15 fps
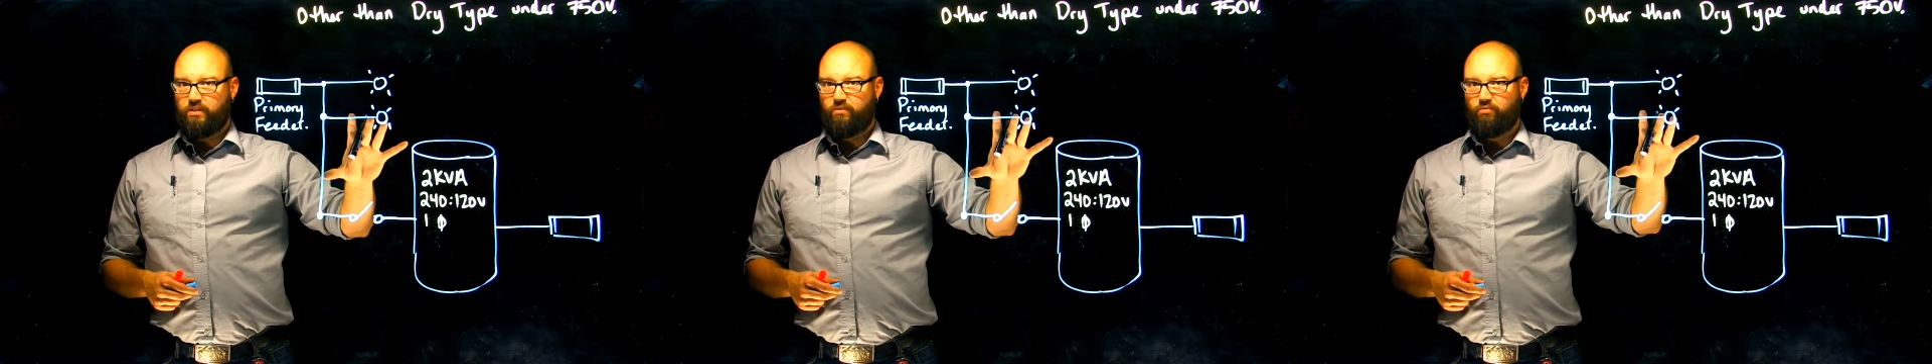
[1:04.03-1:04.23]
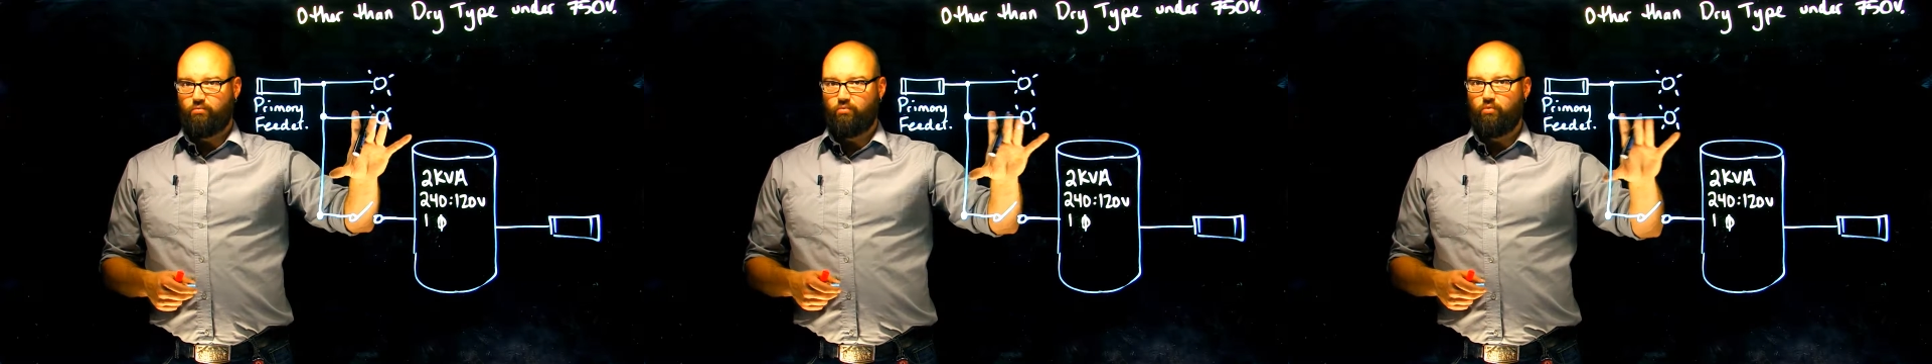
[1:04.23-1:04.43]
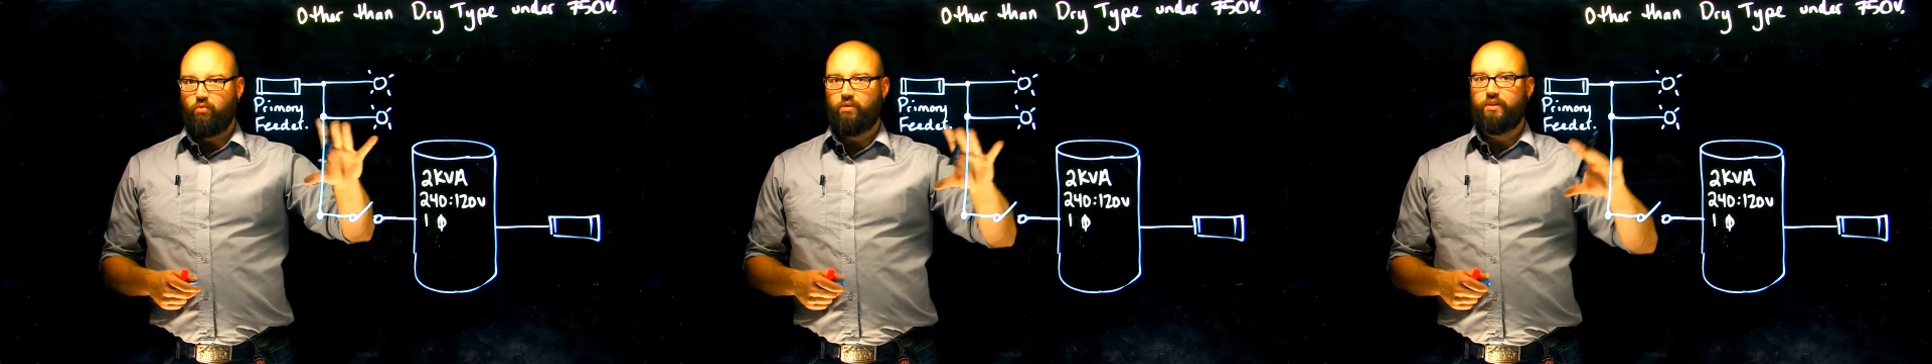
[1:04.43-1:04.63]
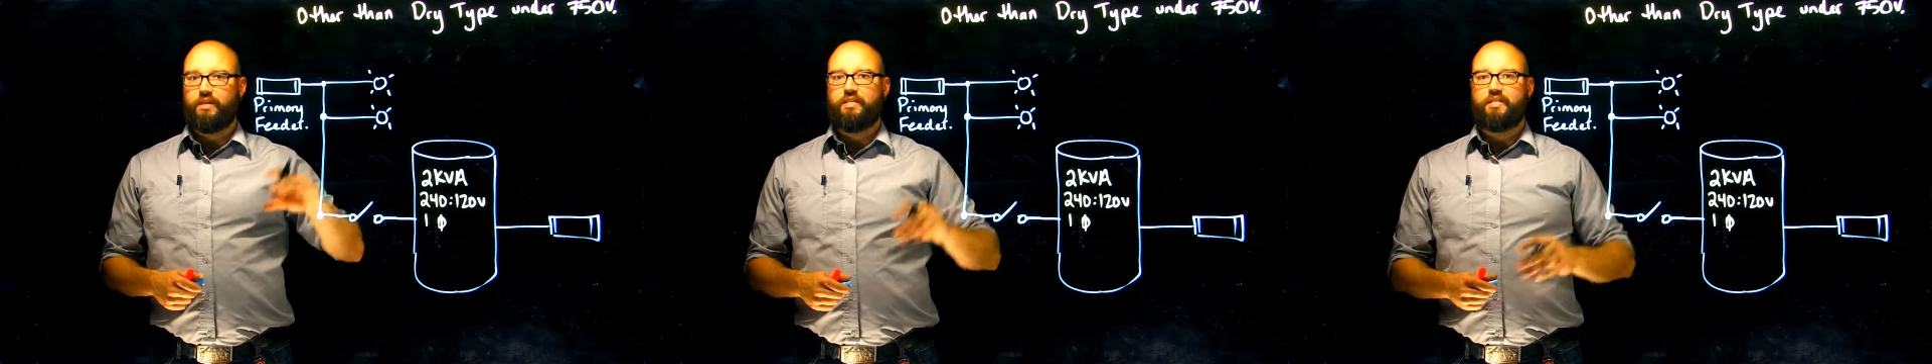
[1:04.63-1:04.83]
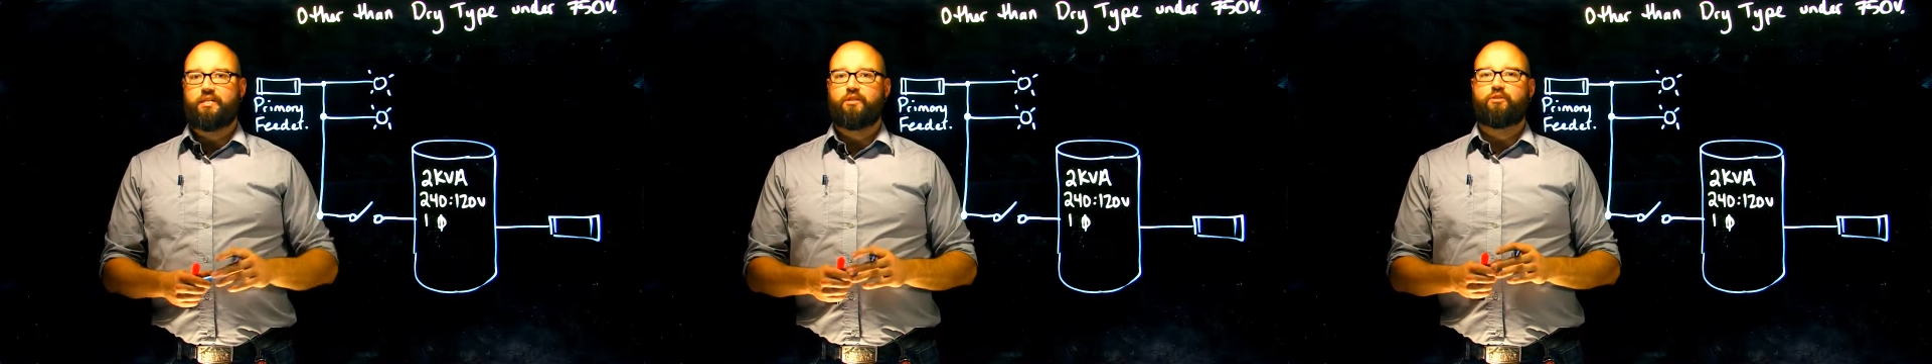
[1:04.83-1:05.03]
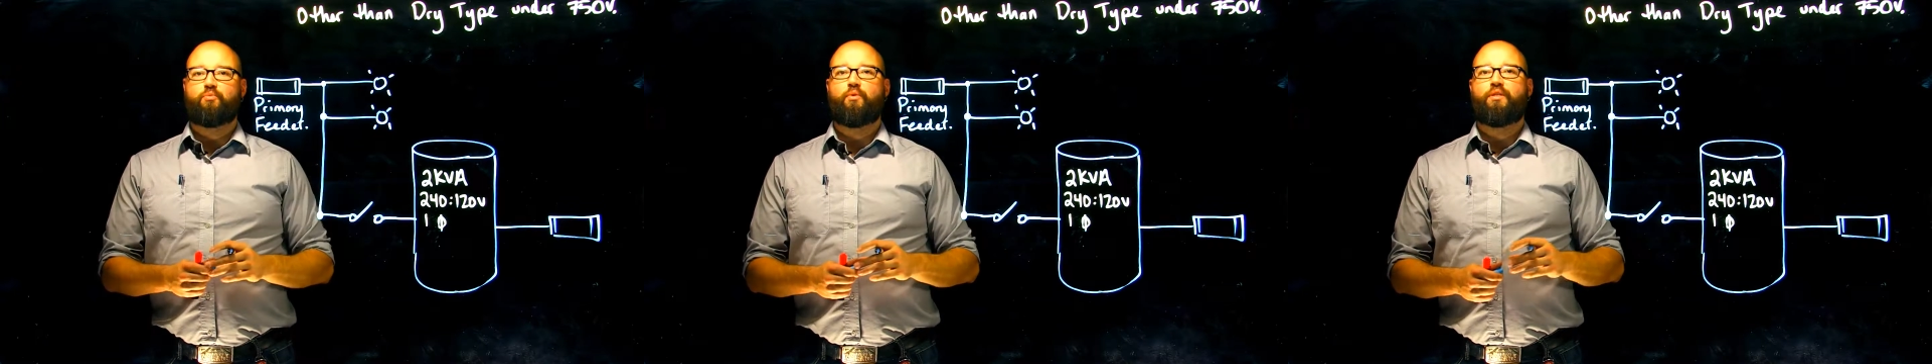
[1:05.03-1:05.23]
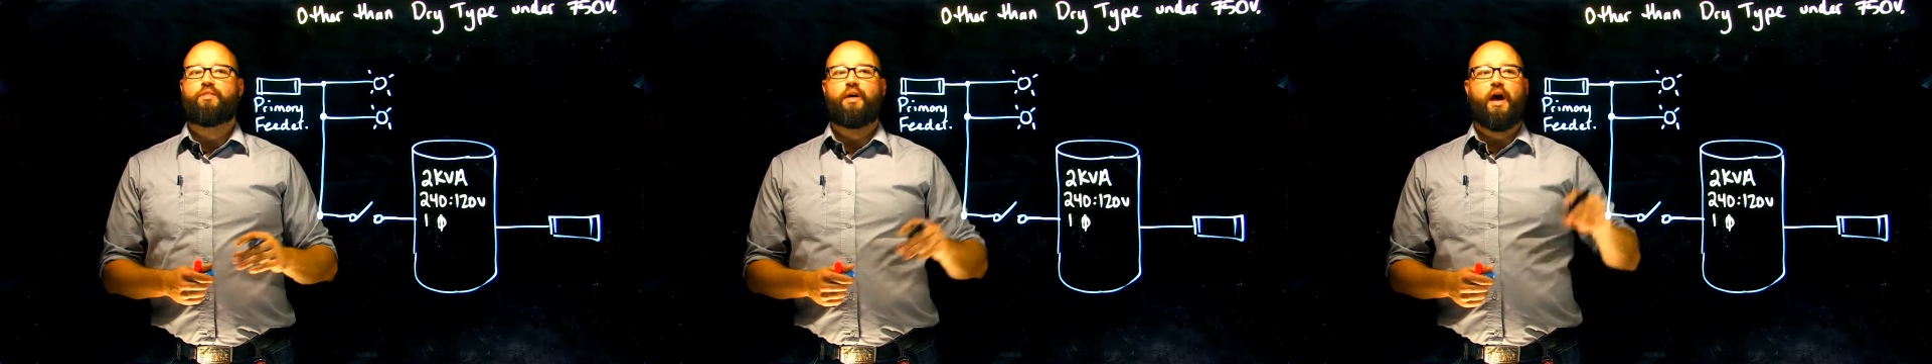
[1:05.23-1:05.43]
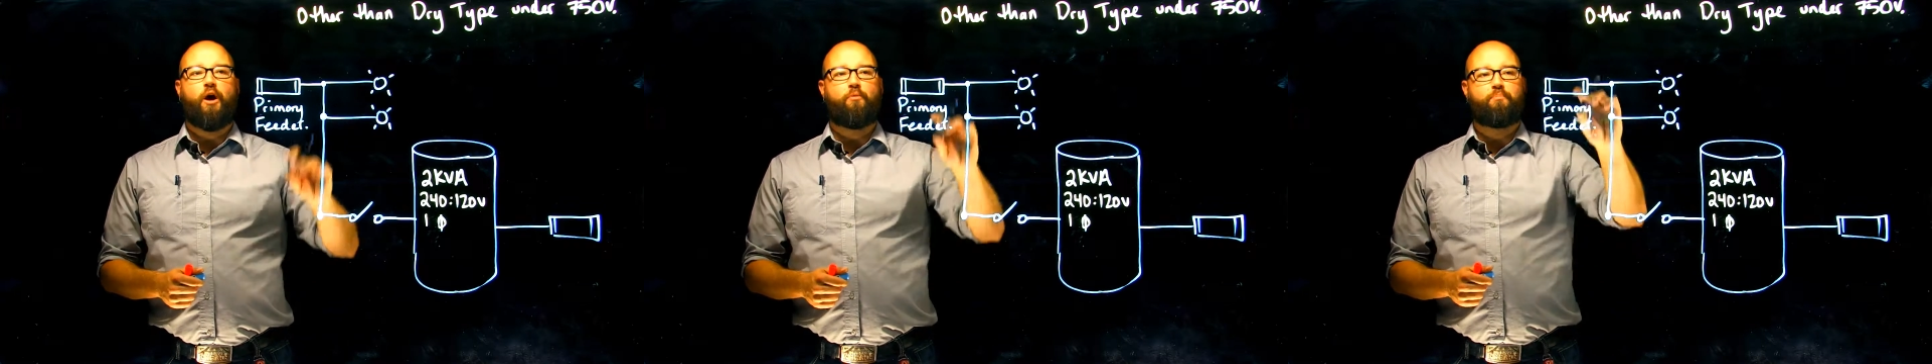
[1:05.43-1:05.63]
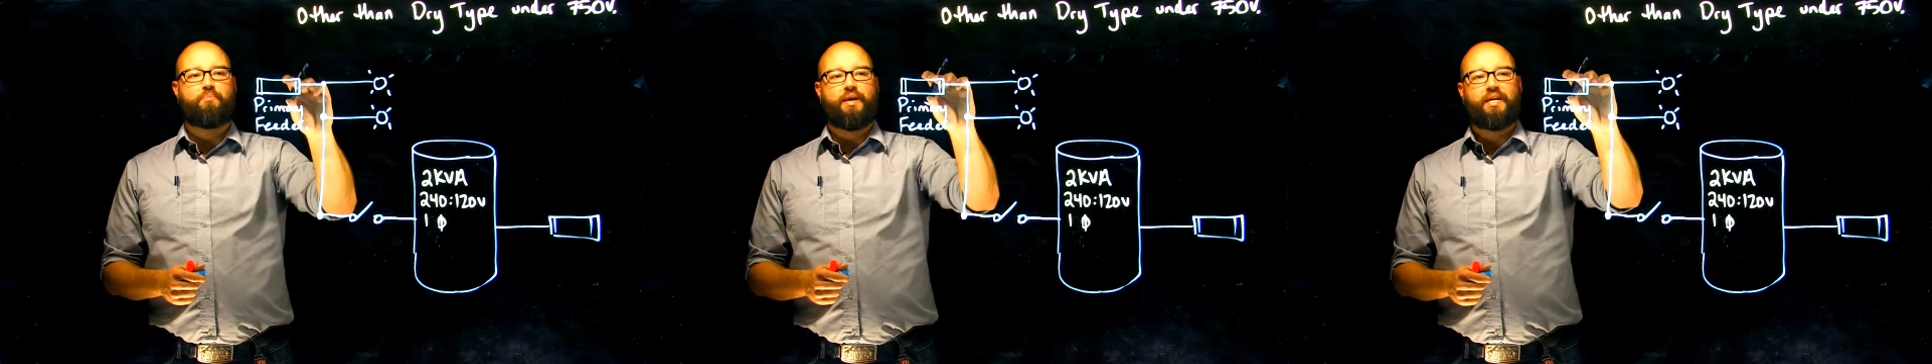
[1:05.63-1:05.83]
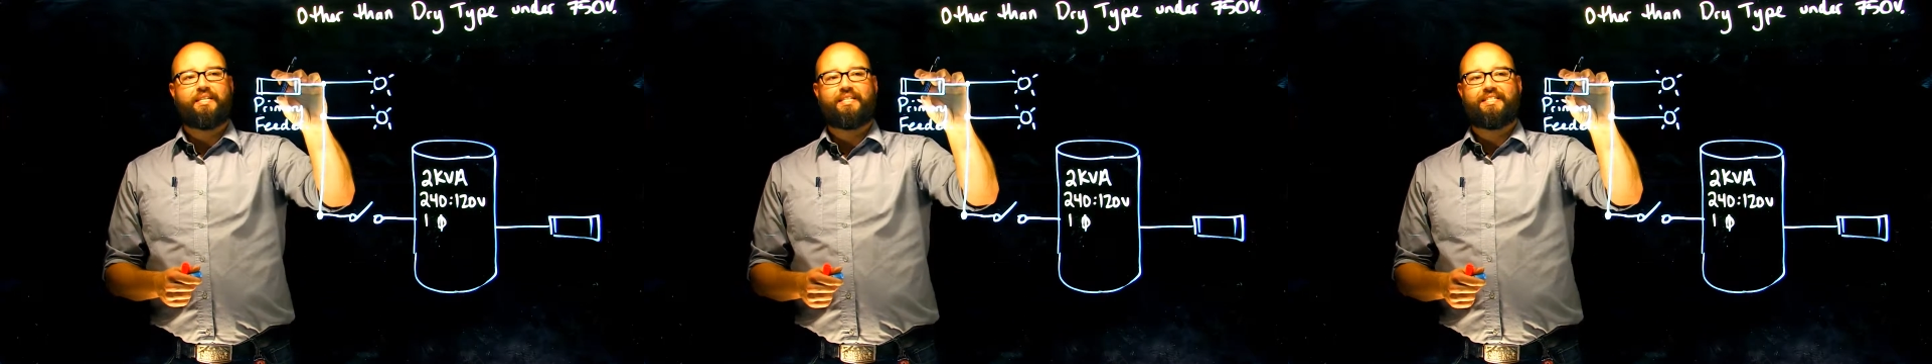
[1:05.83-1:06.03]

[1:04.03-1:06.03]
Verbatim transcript: rule that deals with how big does